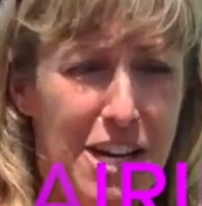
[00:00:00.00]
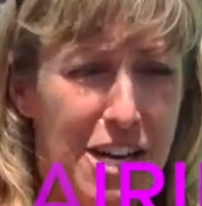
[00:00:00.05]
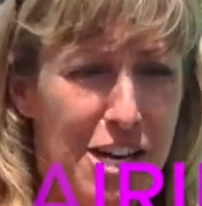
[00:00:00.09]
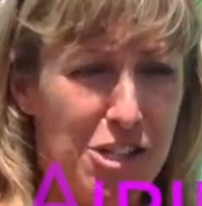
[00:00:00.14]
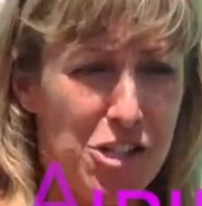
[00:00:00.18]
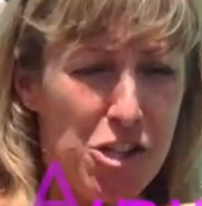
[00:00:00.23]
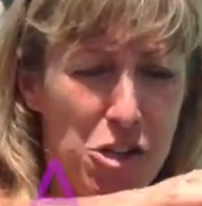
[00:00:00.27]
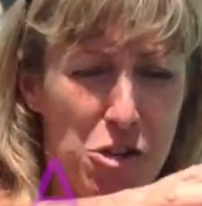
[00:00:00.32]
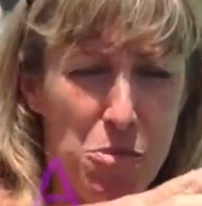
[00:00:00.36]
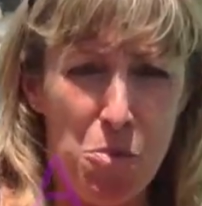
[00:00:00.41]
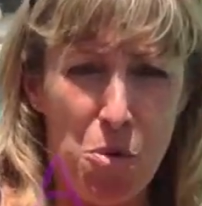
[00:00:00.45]

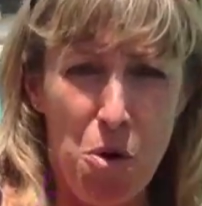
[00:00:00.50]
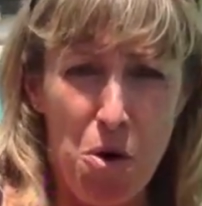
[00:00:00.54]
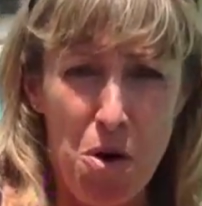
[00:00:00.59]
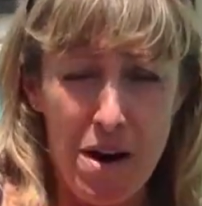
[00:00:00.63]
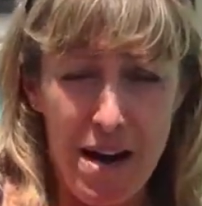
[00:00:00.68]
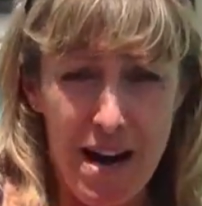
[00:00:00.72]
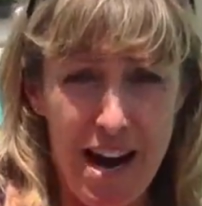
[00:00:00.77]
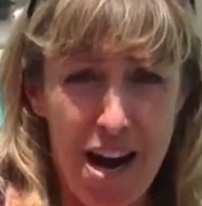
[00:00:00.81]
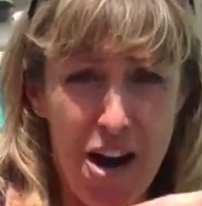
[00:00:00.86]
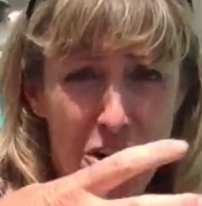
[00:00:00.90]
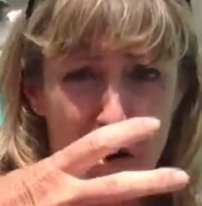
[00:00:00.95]
So the more
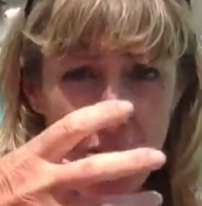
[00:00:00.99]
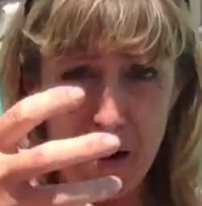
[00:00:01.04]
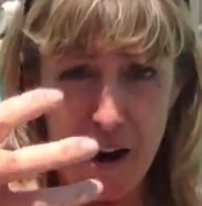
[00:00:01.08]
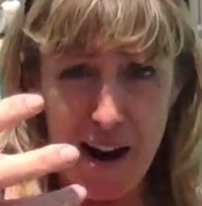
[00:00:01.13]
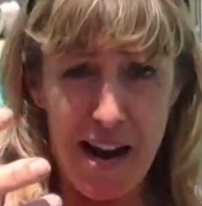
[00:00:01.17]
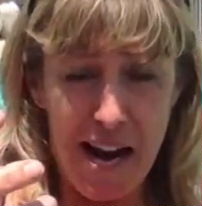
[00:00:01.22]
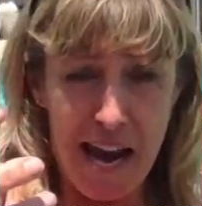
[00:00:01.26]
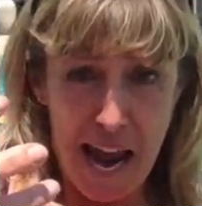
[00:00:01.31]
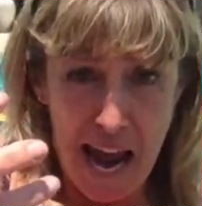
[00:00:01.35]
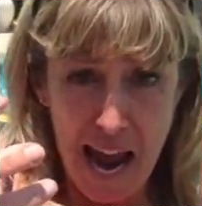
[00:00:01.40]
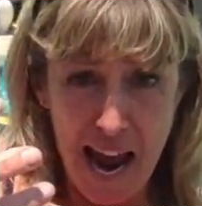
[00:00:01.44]
air
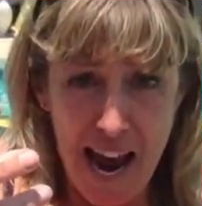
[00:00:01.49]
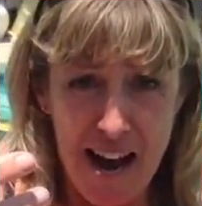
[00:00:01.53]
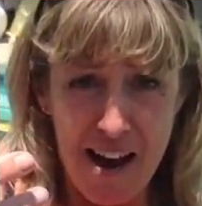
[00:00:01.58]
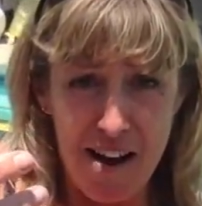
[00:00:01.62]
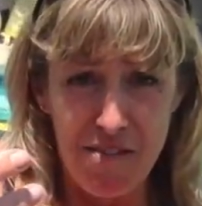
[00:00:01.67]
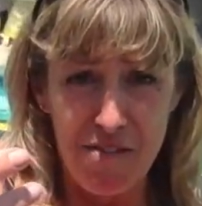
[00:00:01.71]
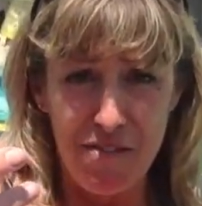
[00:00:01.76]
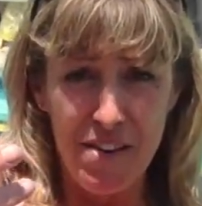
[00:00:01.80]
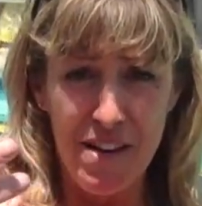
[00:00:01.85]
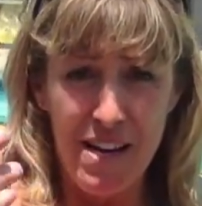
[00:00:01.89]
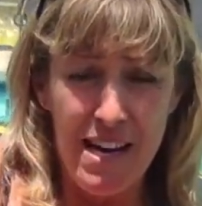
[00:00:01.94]
I
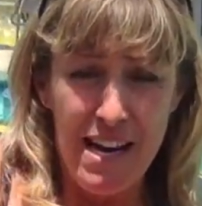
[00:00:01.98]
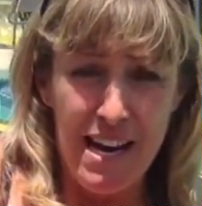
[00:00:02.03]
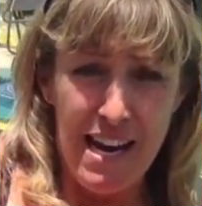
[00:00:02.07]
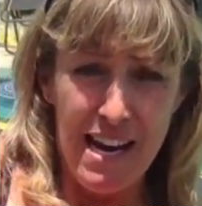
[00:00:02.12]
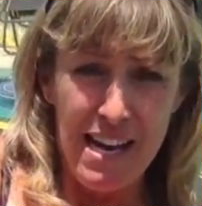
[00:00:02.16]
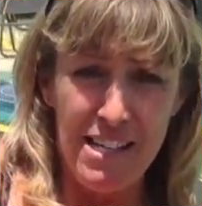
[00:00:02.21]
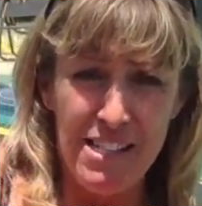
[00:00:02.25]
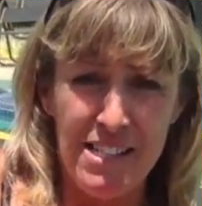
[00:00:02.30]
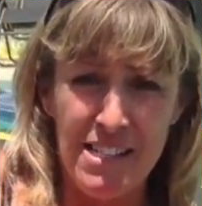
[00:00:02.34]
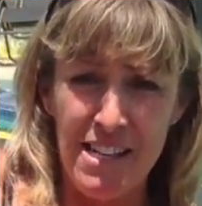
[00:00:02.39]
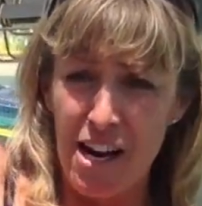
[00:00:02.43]
have,
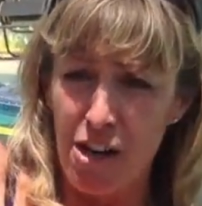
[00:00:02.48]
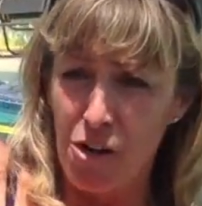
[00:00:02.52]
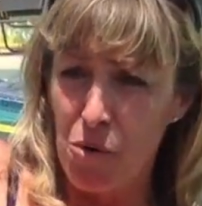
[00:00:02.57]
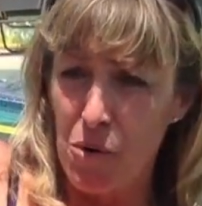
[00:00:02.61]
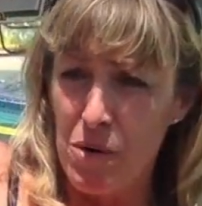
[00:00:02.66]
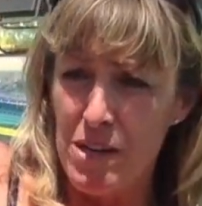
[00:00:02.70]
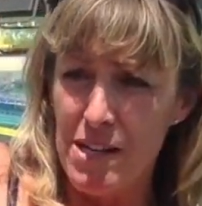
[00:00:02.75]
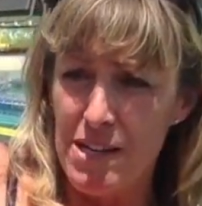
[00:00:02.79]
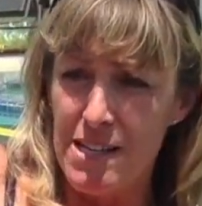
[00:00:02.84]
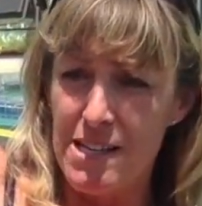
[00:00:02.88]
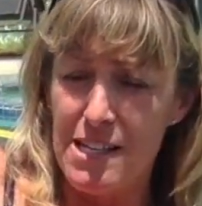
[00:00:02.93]
it's not
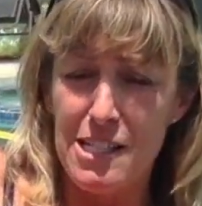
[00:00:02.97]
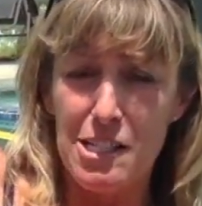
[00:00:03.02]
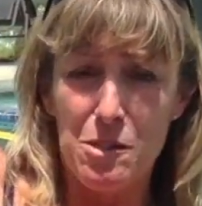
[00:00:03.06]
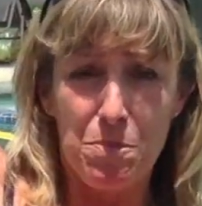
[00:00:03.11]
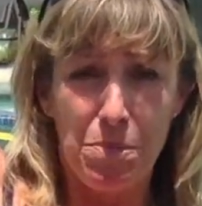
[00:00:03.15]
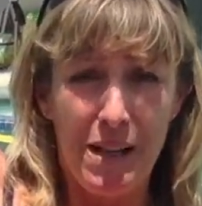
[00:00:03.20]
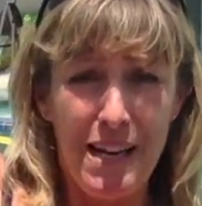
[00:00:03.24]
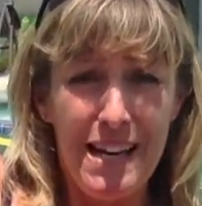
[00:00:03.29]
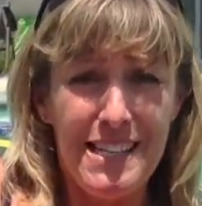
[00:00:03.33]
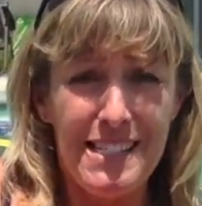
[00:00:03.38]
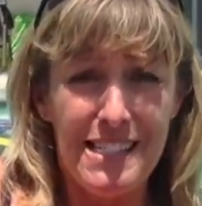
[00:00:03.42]
going to
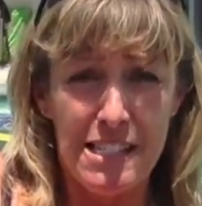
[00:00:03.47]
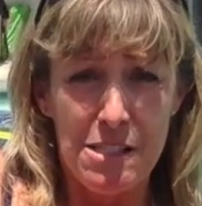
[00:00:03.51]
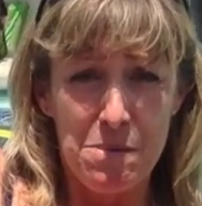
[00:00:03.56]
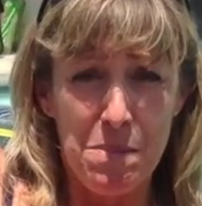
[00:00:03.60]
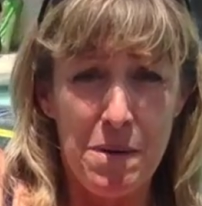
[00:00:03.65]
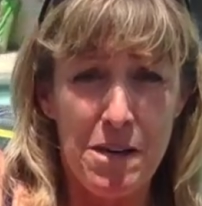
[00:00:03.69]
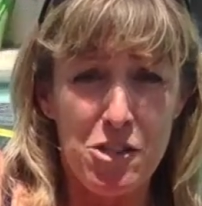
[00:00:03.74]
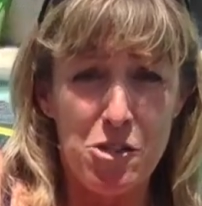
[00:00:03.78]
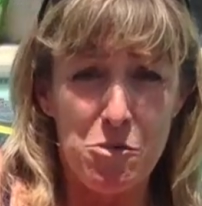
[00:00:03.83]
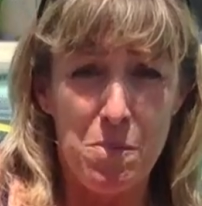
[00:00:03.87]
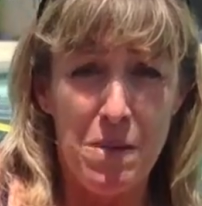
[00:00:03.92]
displace as
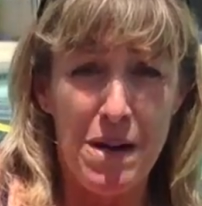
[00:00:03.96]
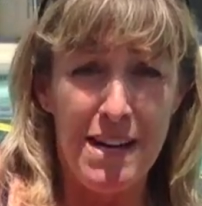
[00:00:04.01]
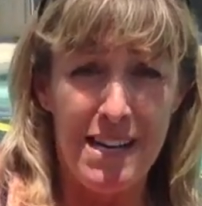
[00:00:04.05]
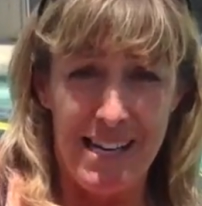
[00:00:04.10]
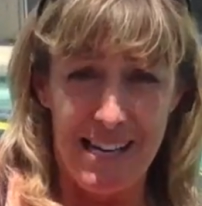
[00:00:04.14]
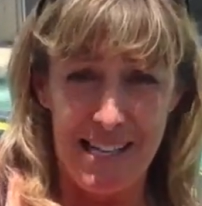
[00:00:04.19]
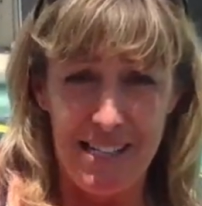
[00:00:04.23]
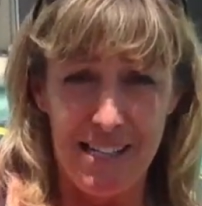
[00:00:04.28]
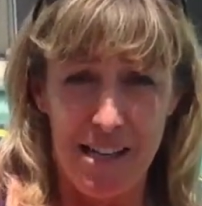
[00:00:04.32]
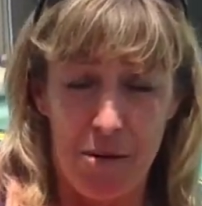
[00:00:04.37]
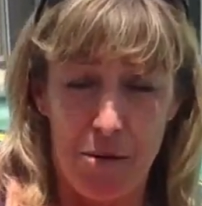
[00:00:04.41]
much
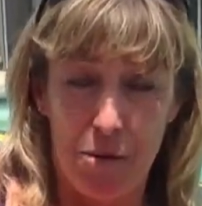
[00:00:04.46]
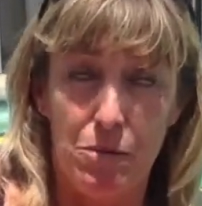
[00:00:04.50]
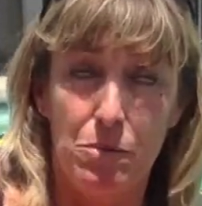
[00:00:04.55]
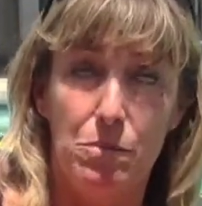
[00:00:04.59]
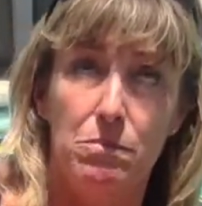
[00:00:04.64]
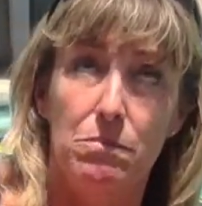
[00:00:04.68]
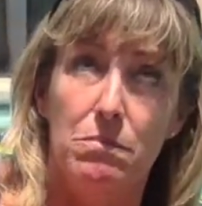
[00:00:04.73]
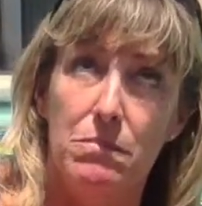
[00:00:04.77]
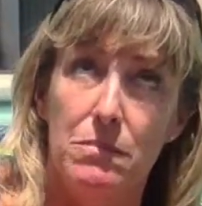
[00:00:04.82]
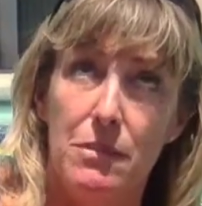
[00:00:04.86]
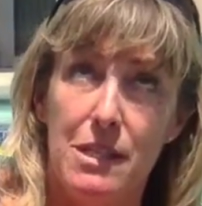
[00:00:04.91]

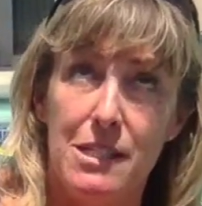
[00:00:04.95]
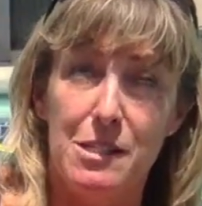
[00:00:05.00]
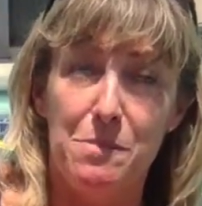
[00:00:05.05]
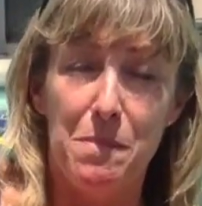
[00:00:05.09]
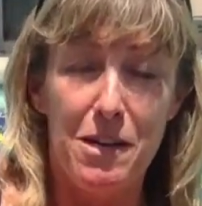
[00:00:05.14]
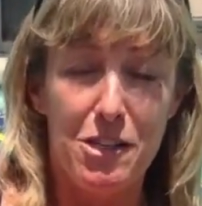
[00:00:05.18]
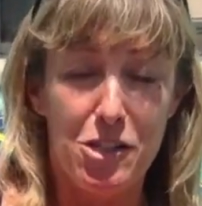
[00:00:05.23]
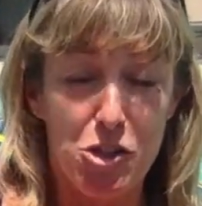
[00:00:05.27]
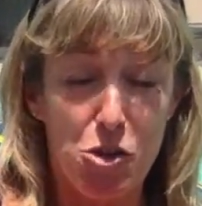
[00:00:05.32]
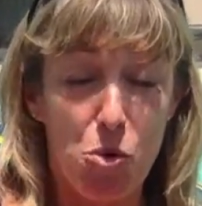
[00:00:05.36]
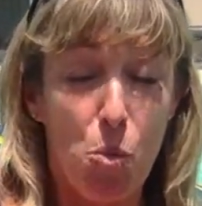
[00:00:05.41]
as
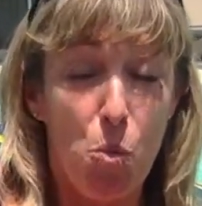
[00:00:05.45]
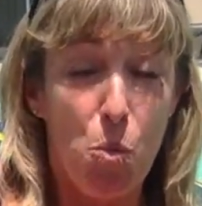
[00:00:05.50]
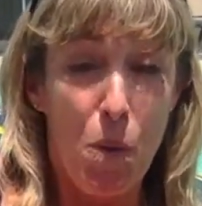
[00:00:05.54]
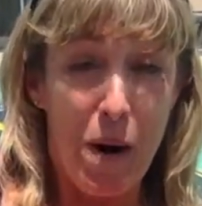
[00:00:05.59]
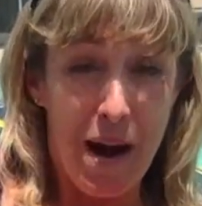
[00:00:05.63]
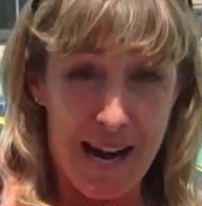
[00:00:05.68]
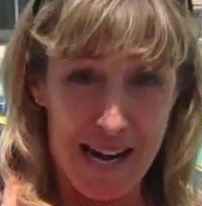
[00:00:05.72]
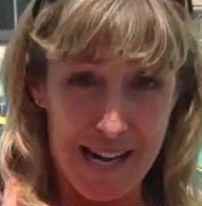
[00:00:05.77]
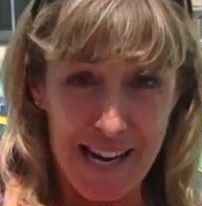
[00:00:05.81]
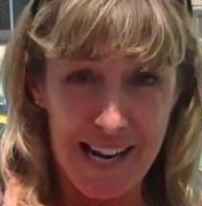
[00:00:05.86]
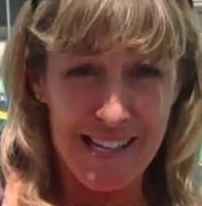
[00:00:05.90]
much
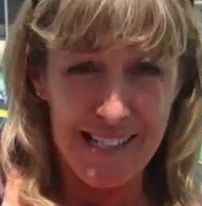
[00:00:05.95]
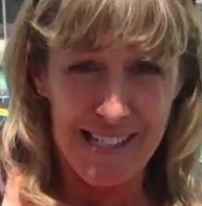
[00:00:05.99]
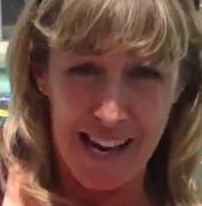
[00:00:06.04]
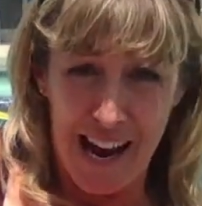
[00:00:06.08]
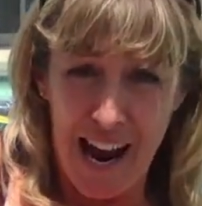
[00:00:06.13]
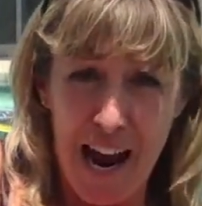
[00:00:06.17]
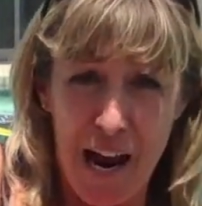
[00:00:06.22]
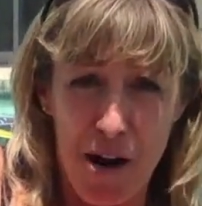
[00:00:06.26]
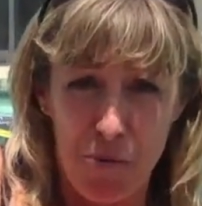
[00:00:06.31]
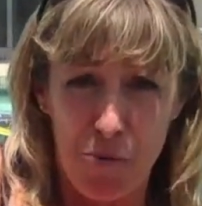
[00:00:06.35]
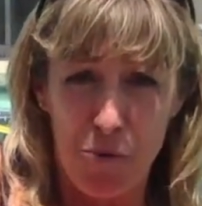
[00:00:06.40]
weight as
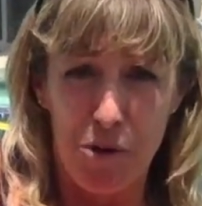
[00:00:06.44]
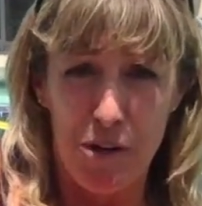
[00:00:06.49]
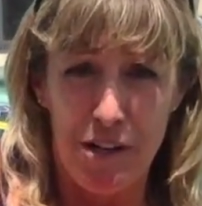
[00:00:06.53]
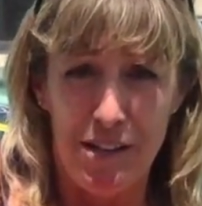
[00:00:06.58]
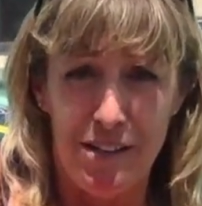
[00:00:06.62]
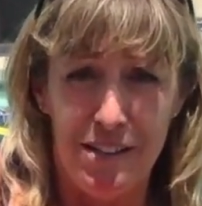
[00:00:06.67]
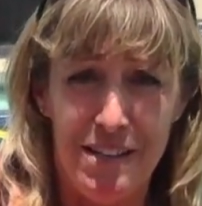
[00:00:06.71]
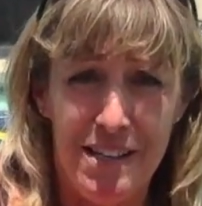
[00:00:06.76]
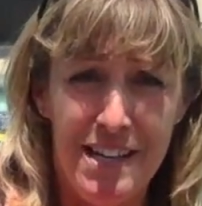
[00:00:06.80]
I would.